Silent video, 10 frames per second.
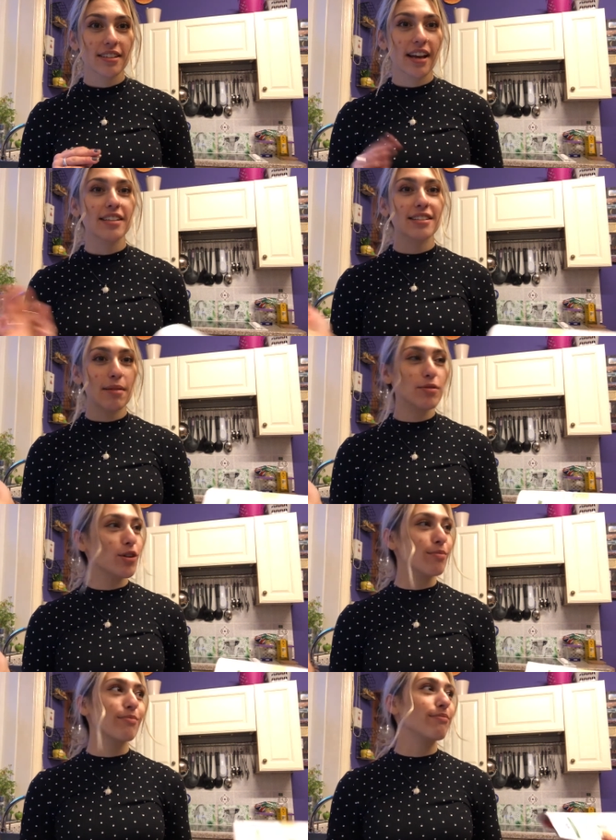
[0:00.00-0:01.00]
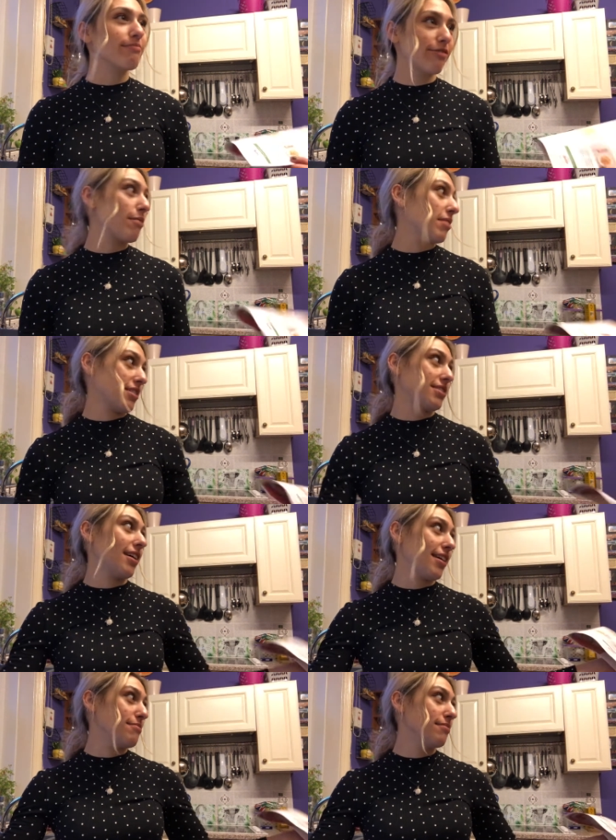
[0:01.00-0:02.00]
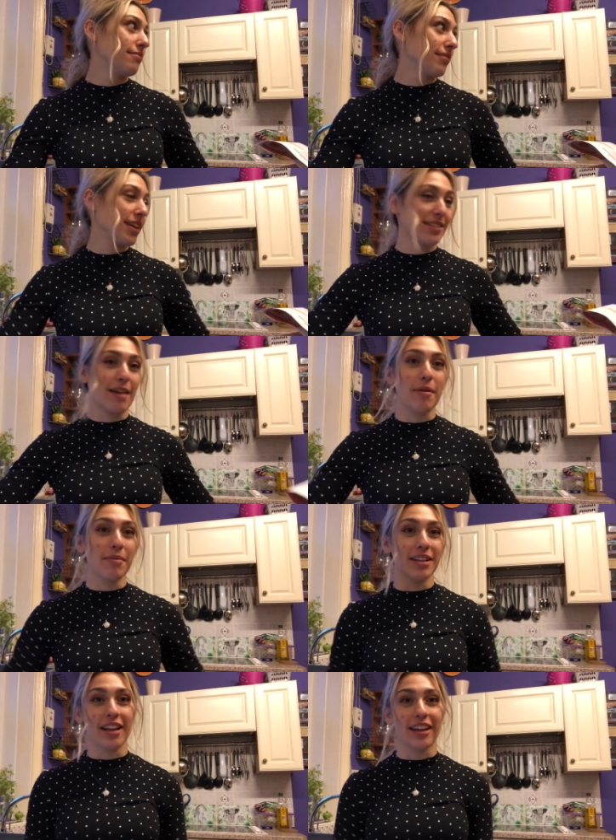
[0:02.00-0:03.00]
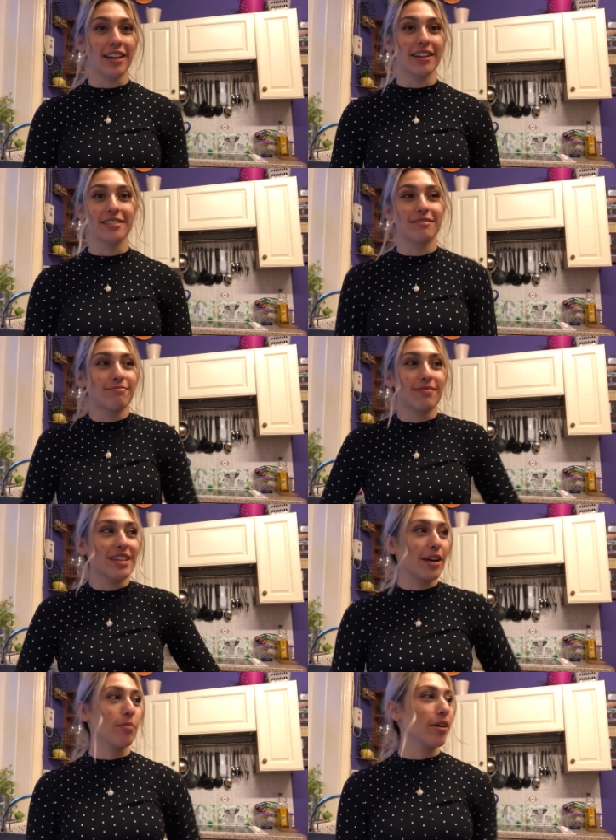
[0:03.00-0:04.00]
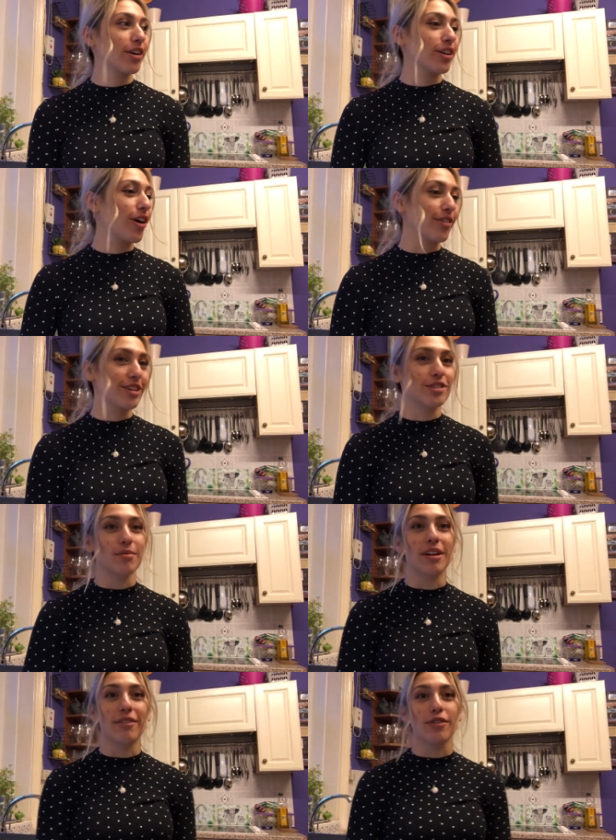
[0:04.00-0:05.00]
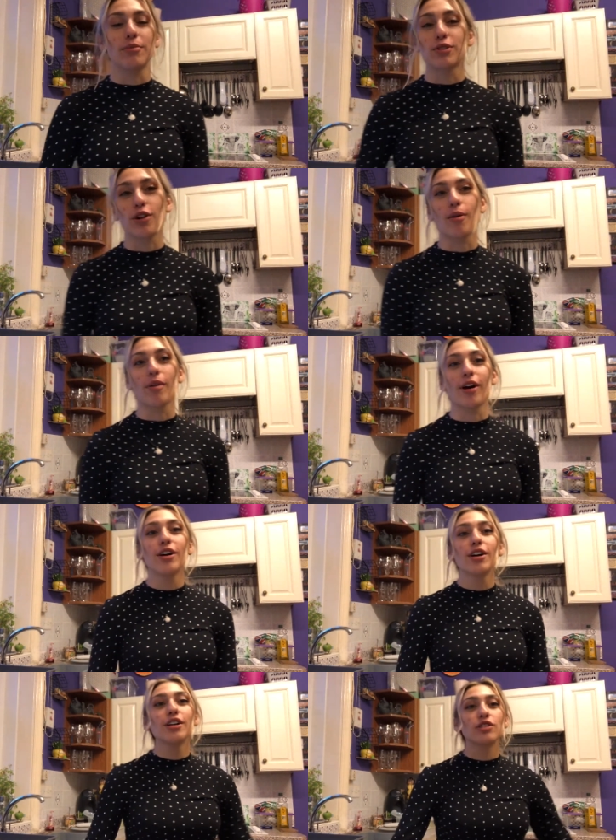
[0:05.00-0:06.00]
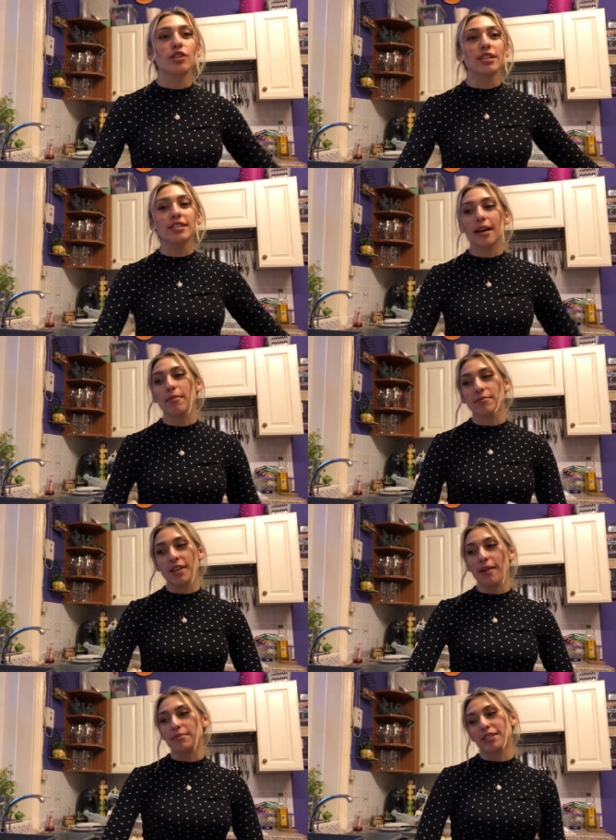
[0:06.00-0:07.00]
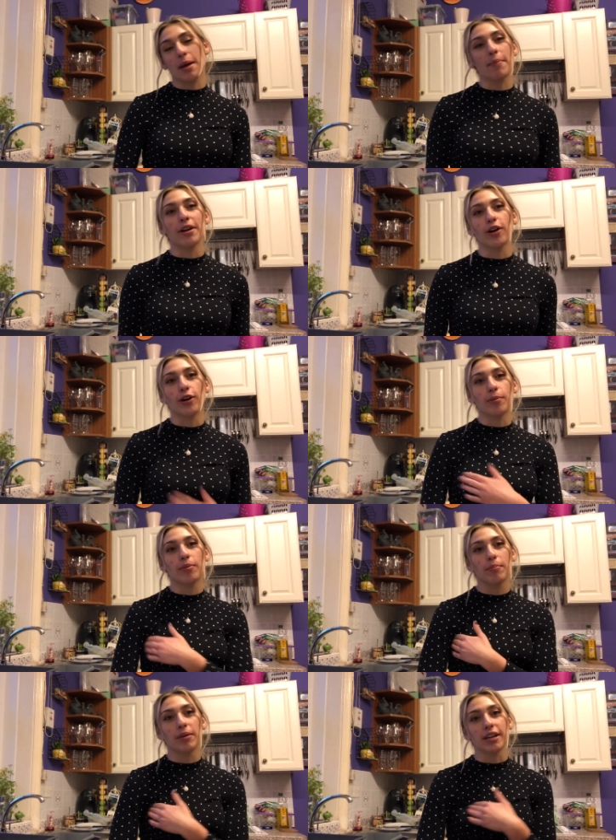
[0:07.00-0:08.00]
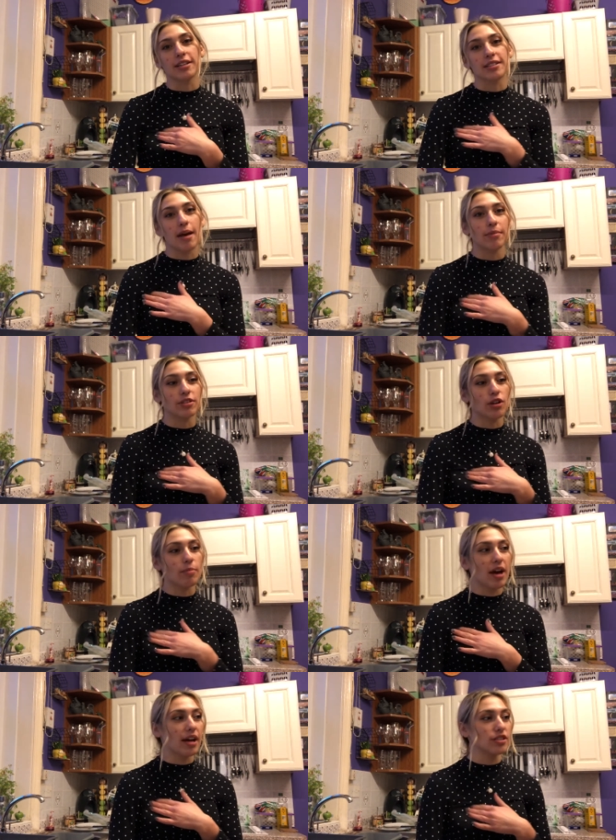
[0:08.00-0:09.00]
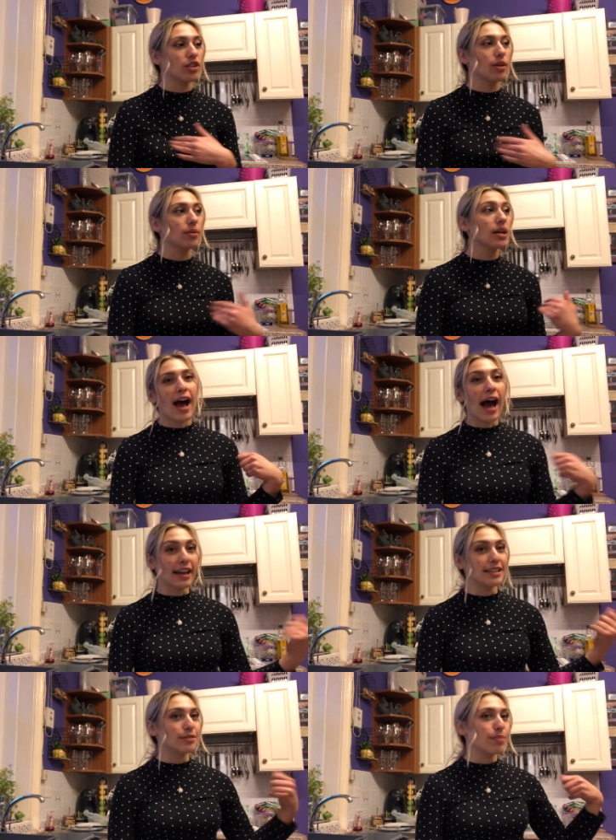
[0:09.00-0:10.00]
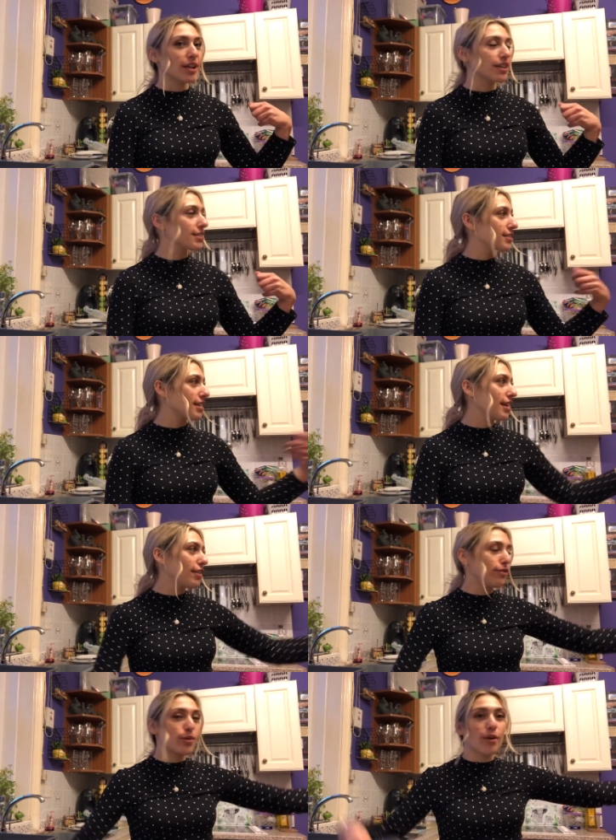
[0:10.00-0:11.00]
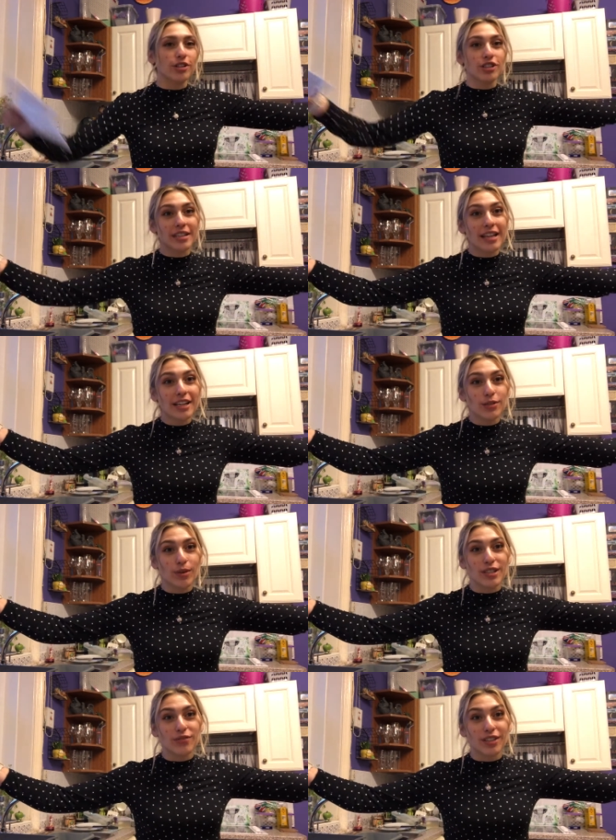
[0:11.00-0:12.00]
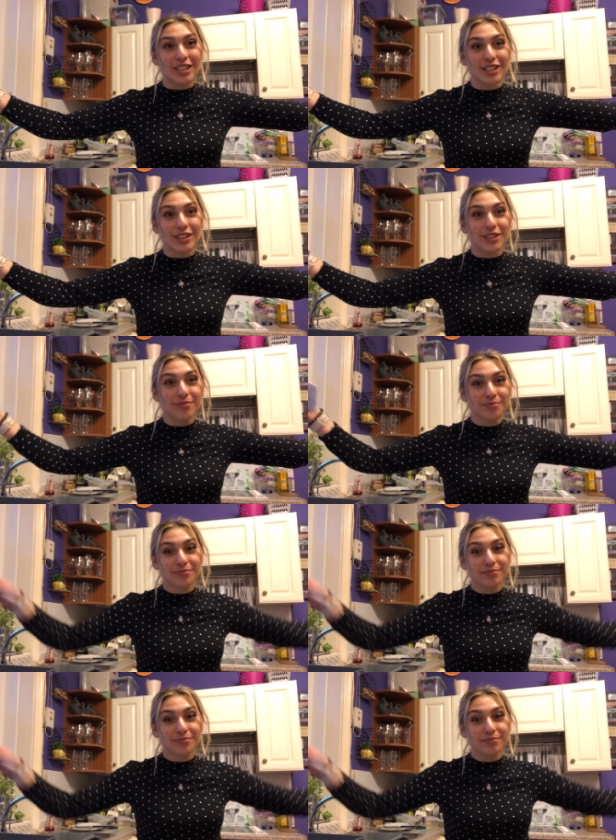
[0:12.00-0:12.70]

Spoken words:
I stepped it up from last time. Last time I made like a Knickerbocker lorry, something, everything was store-bought. So this time I'm stepping it up because Emily told me I had to, and because if you watched last week's video,